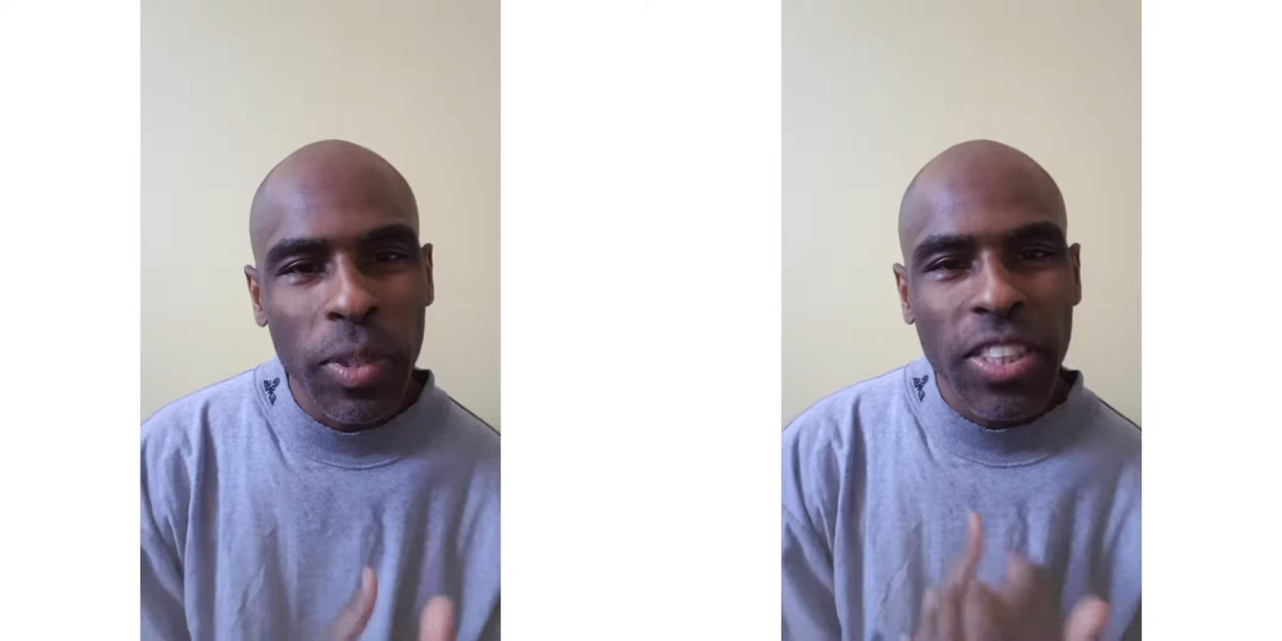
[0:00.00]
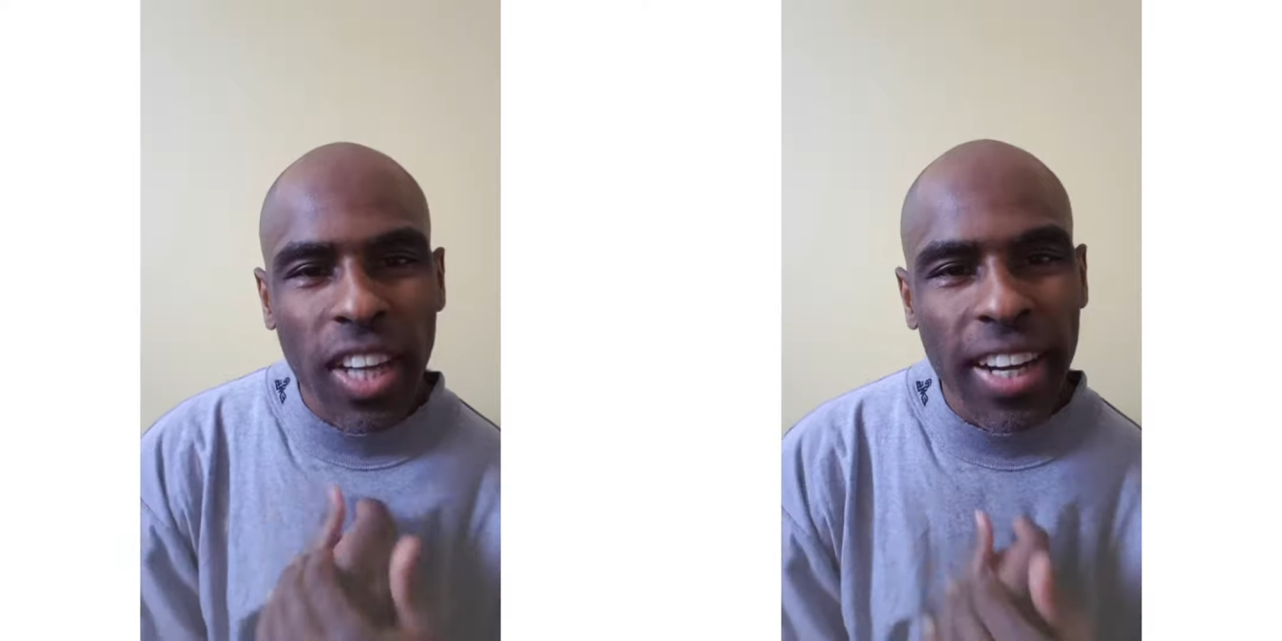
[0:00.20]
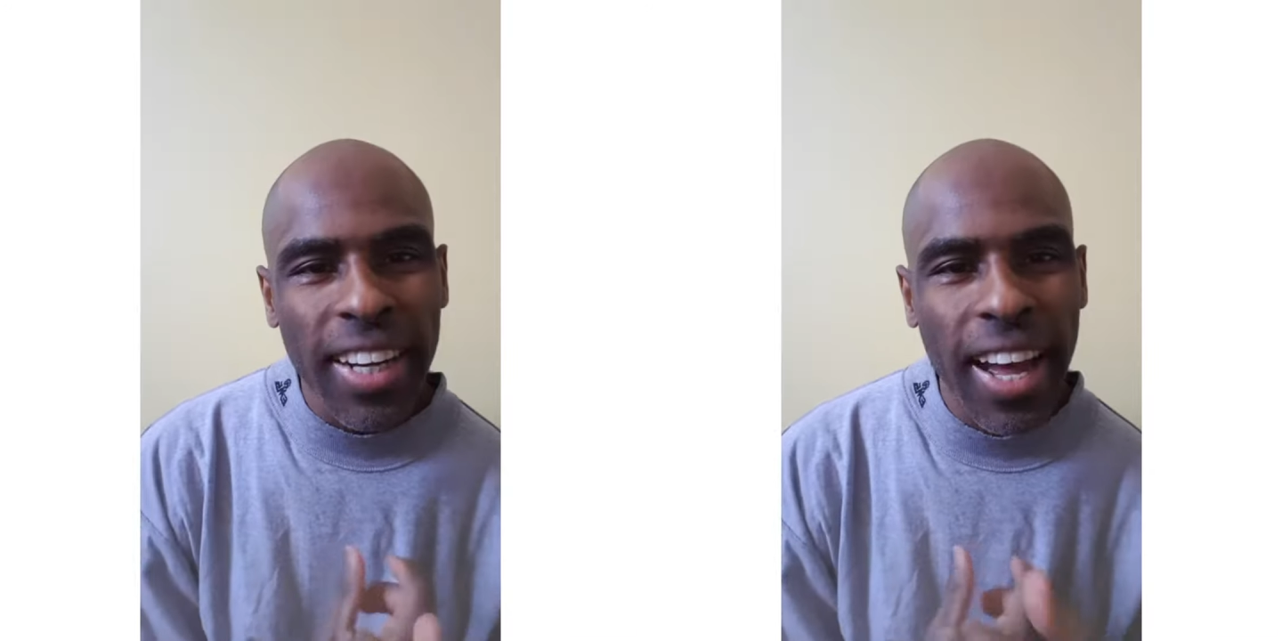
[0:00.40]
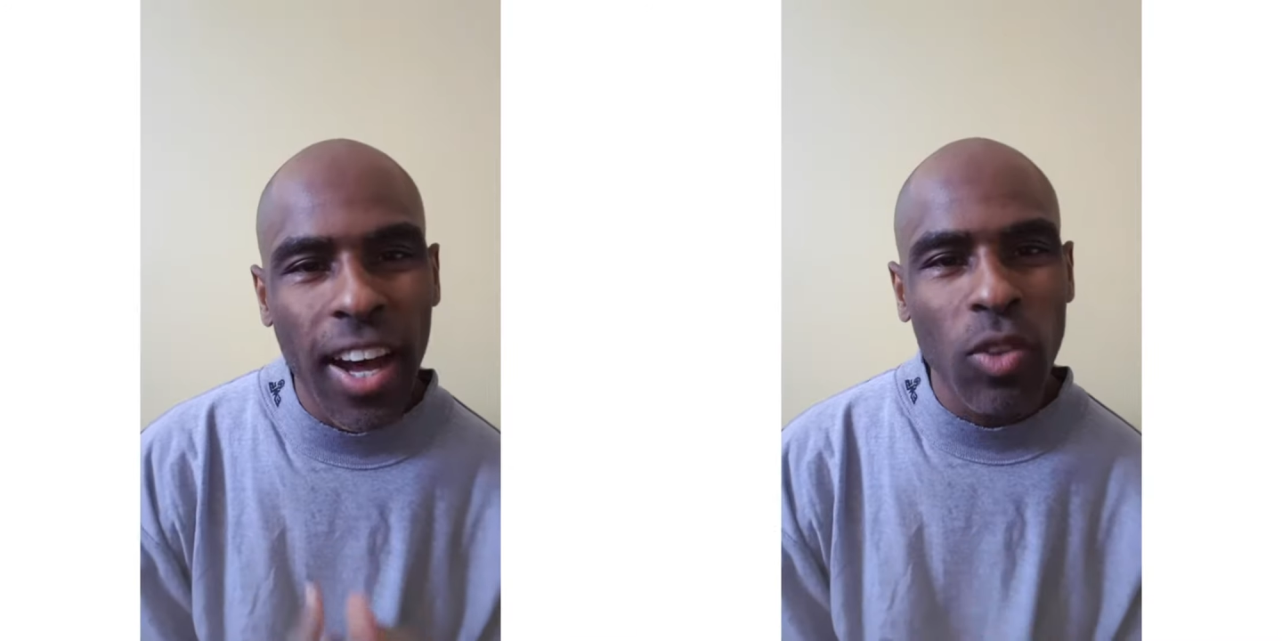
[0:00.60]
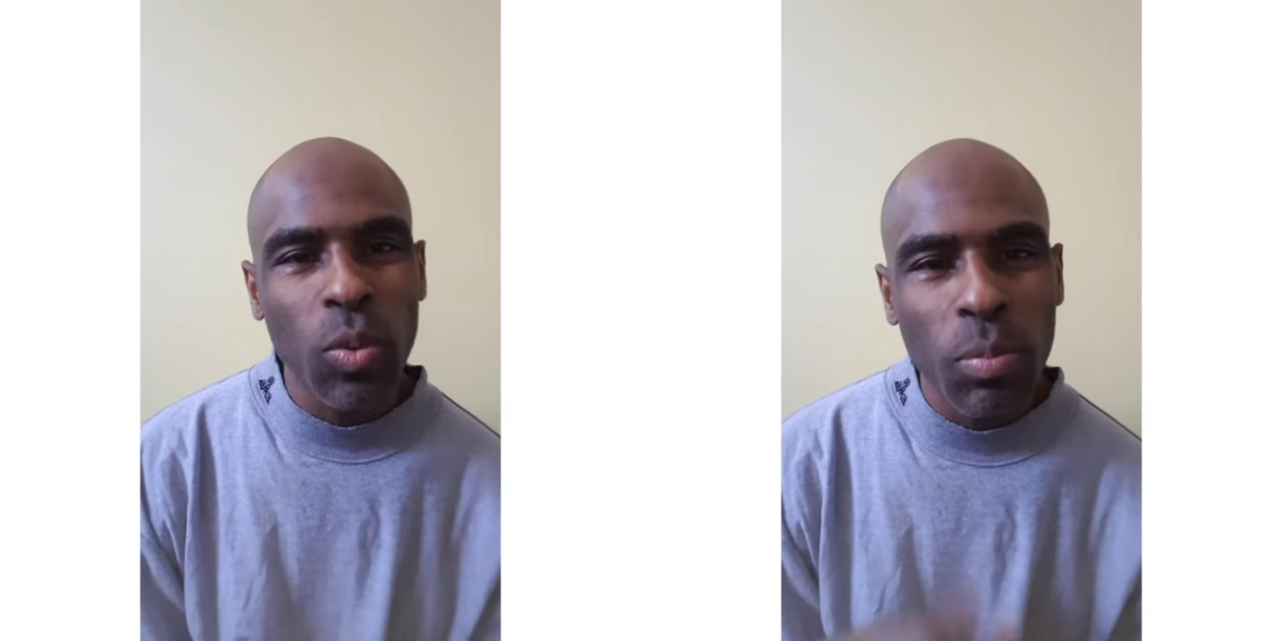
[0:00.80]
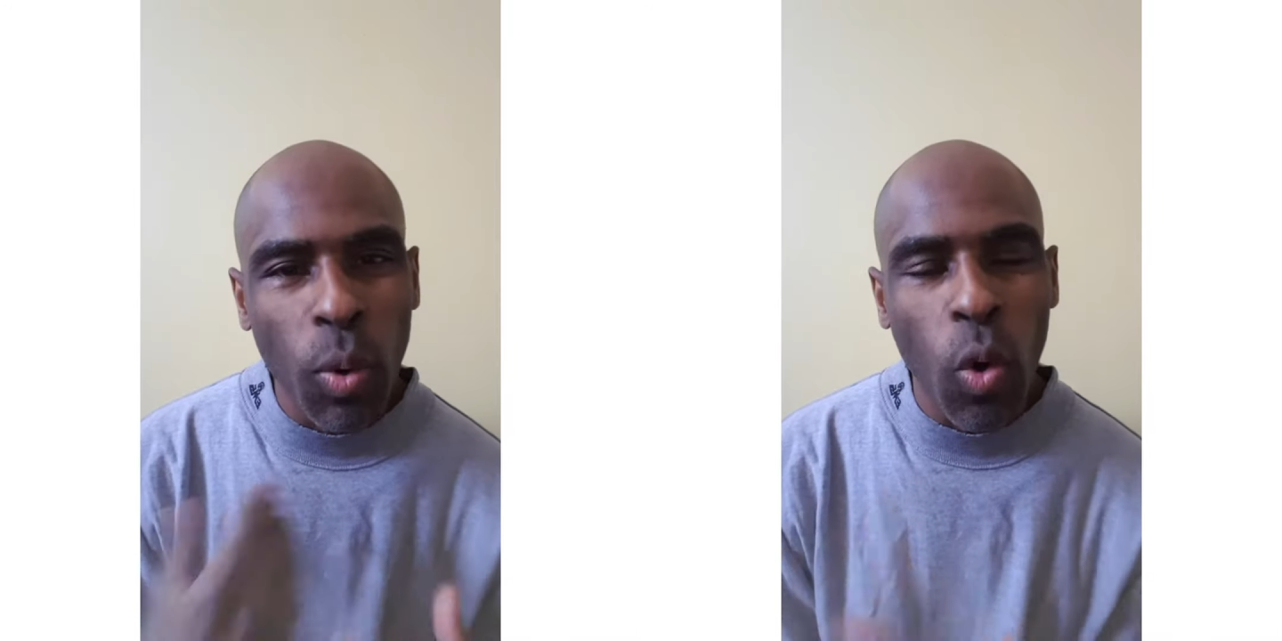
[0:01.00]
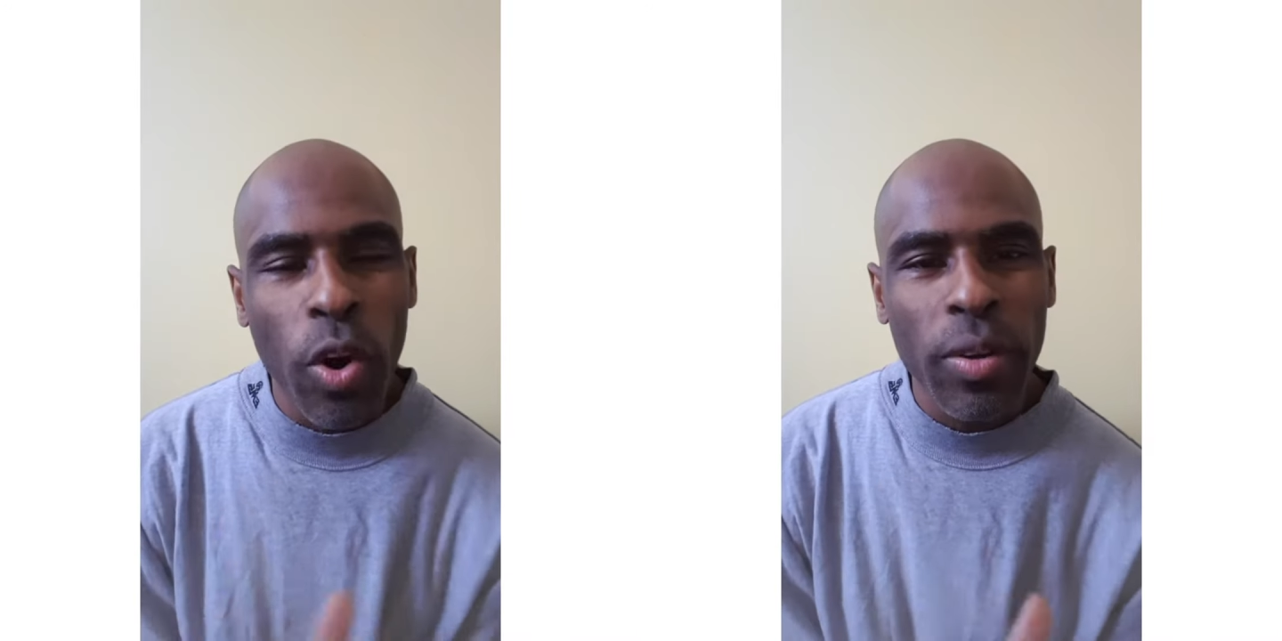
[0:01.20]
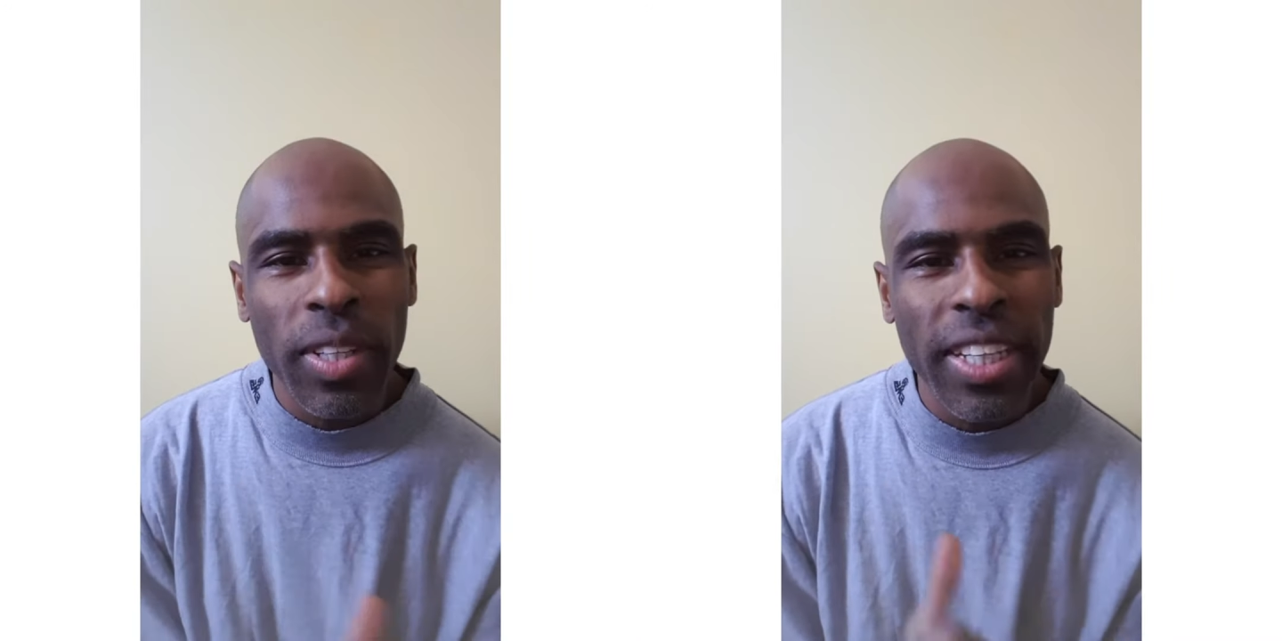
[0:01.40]
We stuck in the house, we
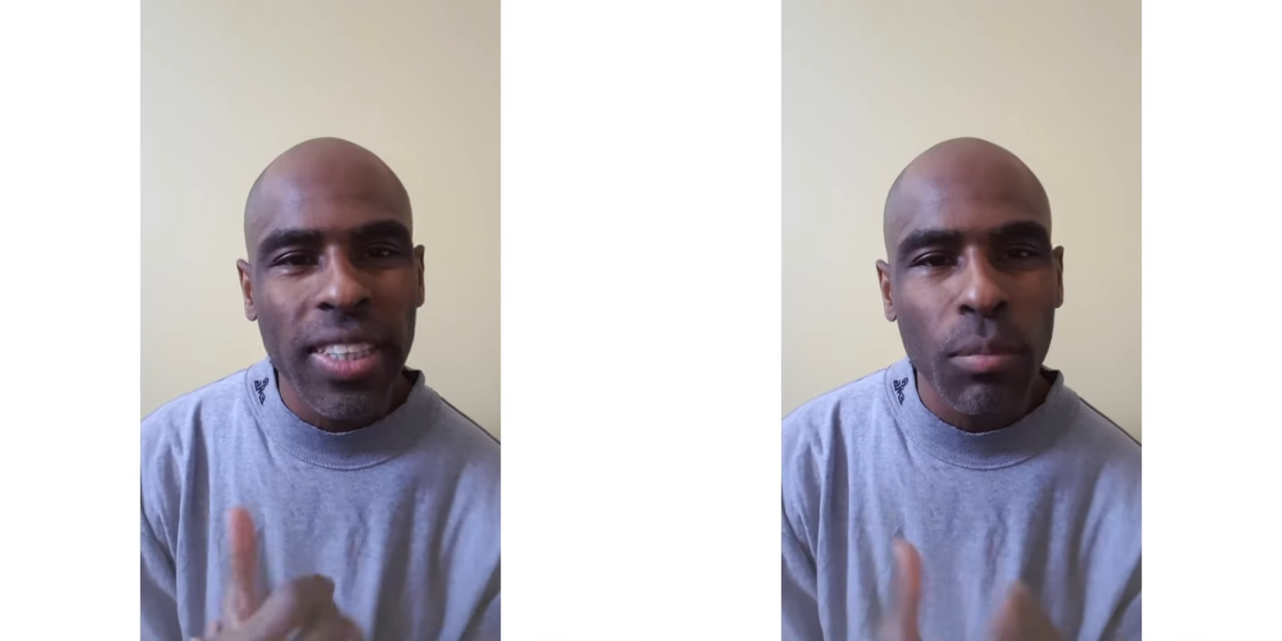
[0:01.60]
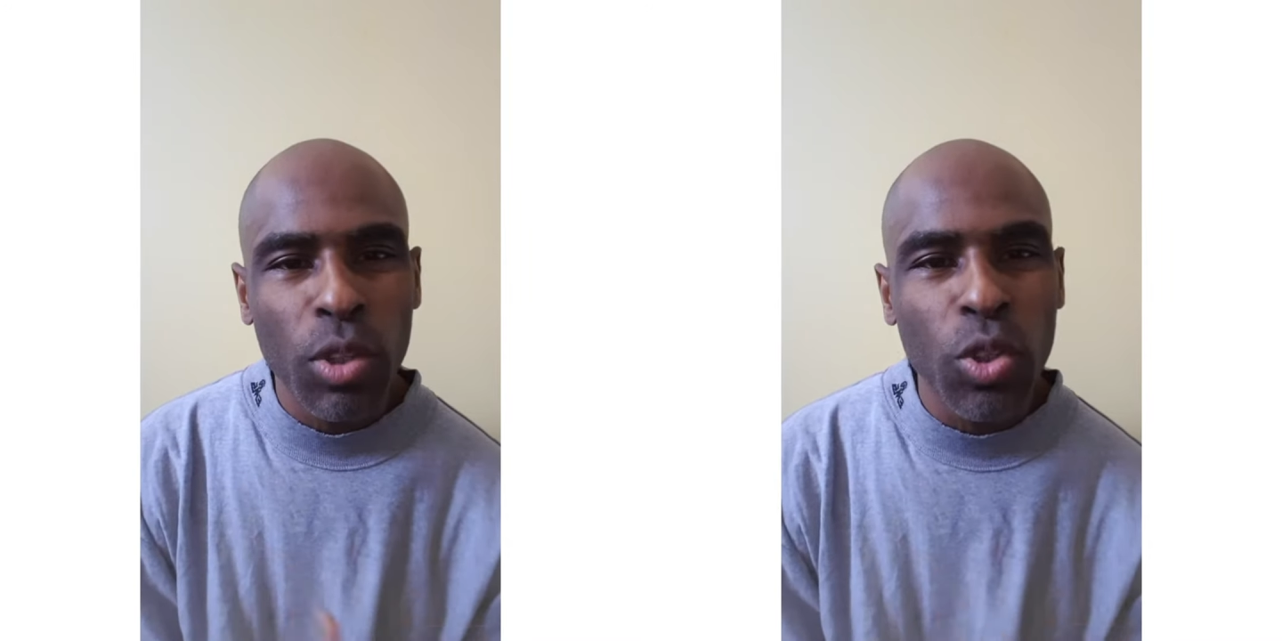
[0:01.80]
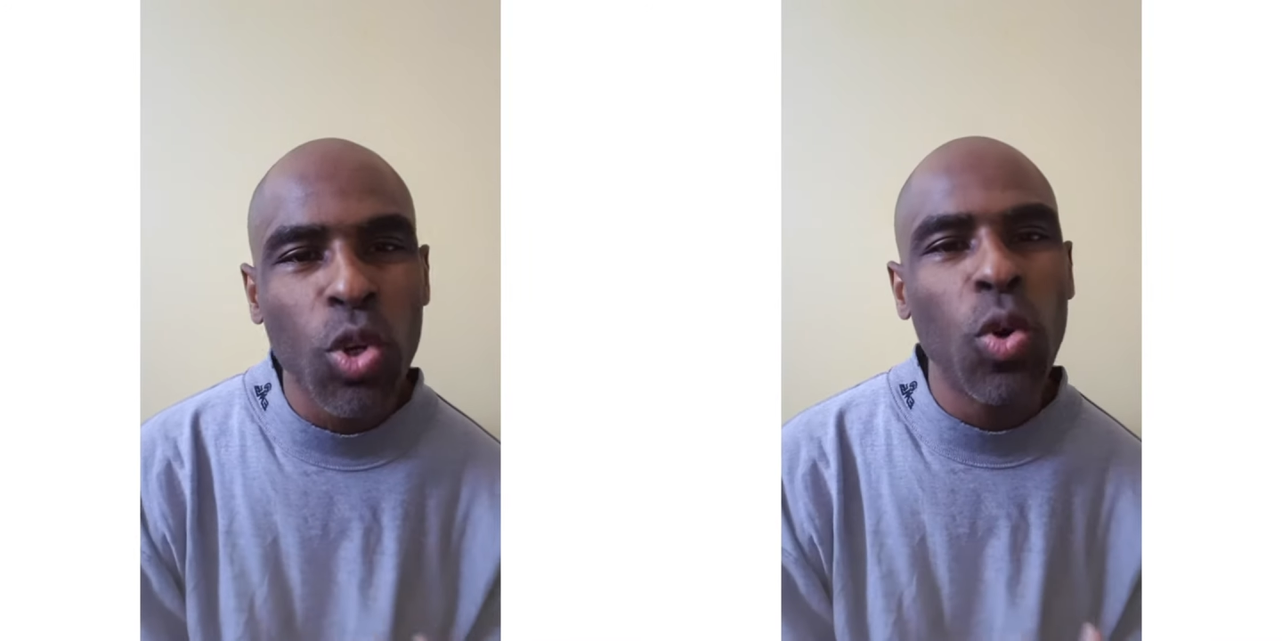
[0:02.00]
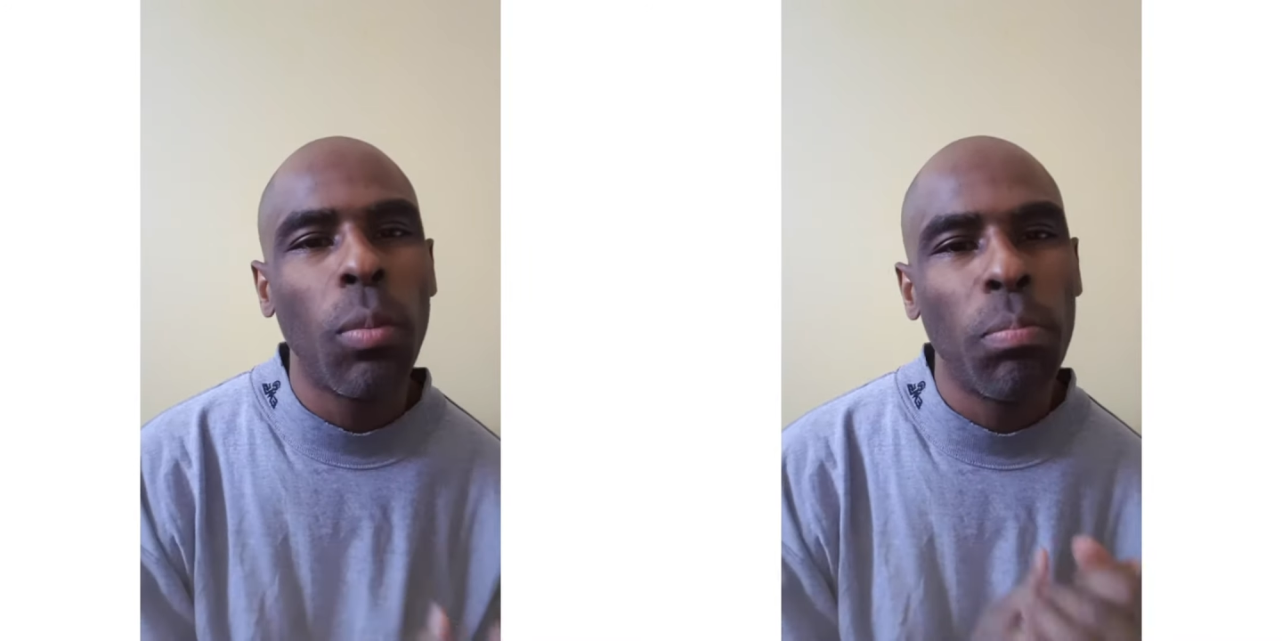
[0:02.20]
bored, we need something to do,